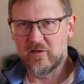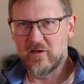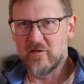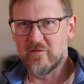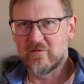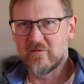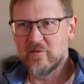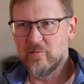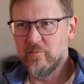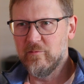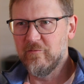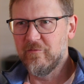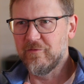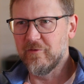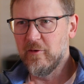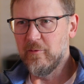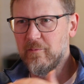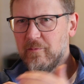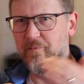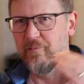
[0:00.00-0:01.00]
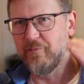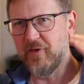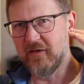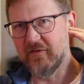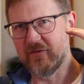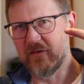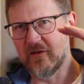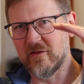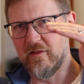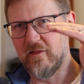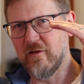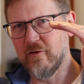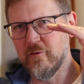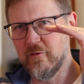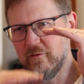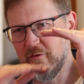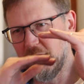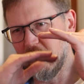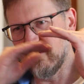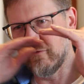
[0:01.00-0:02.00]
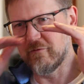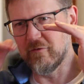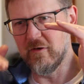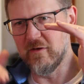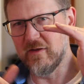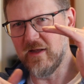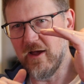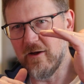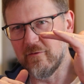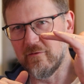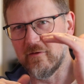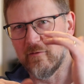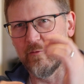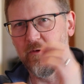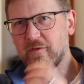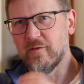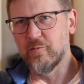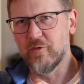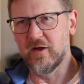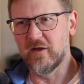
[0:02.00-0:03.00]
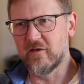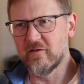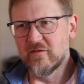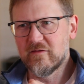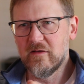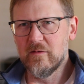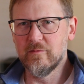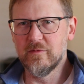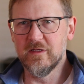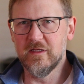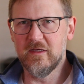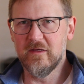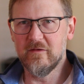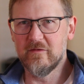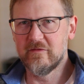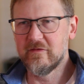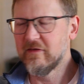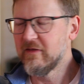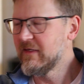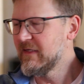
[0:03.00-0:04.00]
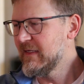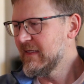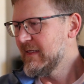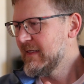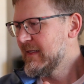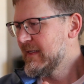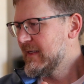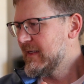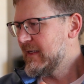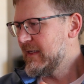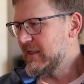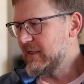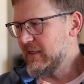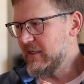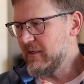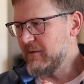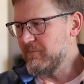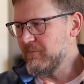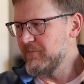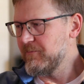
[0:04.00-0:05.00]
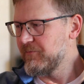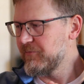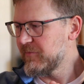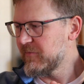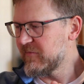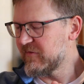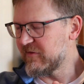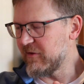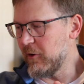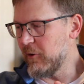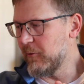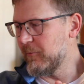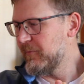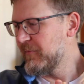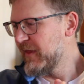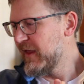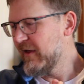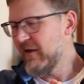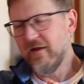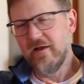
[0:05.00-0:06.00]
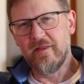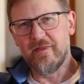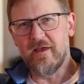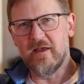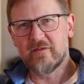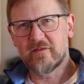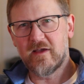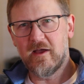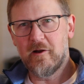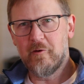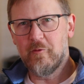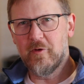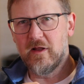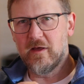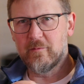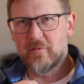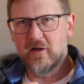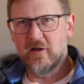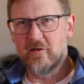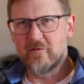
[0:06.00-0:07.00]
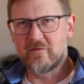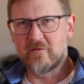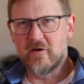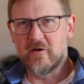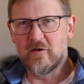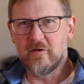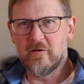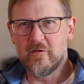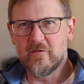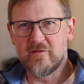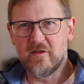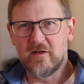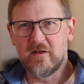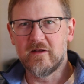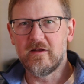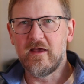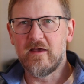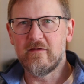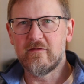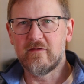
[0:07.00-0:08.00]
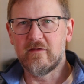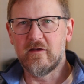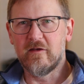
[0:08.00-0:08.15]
custom from basically the oleo strut down to where the brake assembly is. So that's kind of what I'm going to start using as